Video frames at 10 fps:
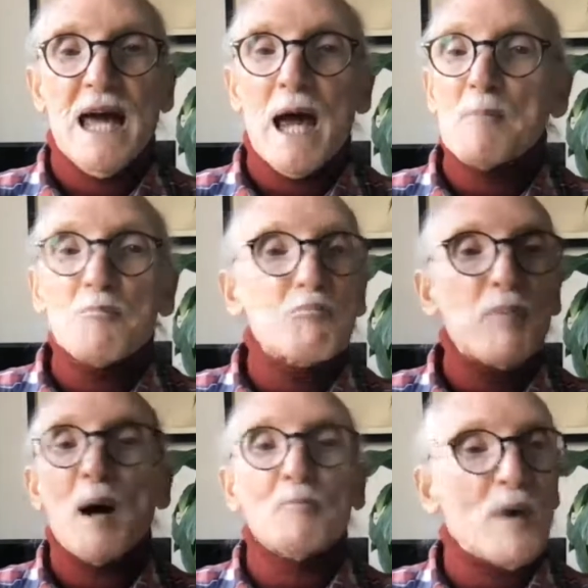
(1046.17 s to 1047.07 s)
and
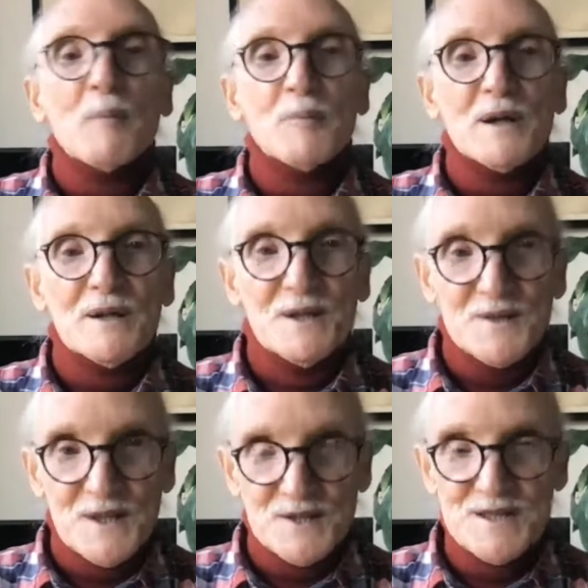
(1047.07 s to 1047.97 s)
pump up
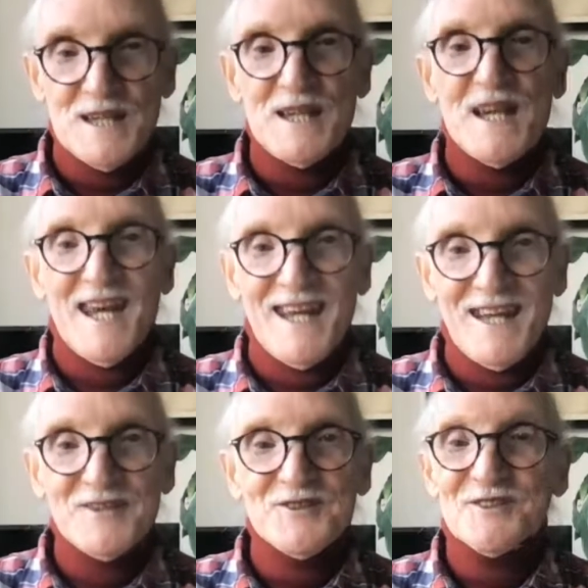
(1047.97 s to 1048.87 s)
the
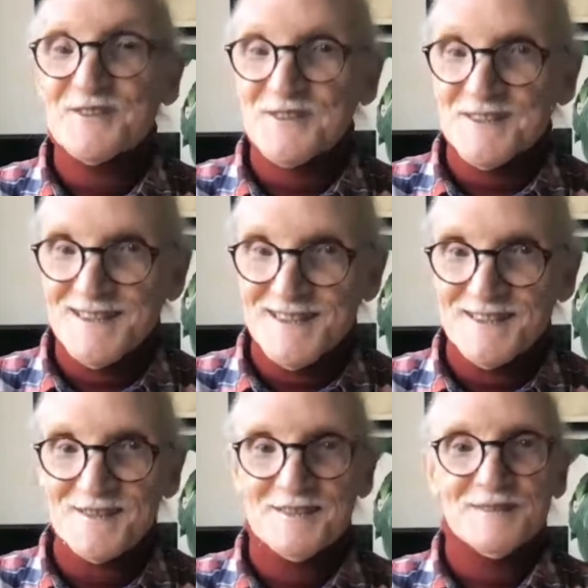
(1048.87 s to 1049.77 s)

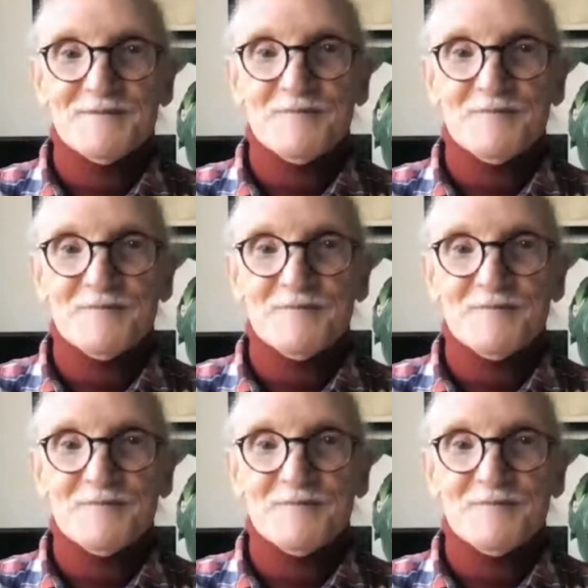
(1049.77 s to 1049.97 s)
THCs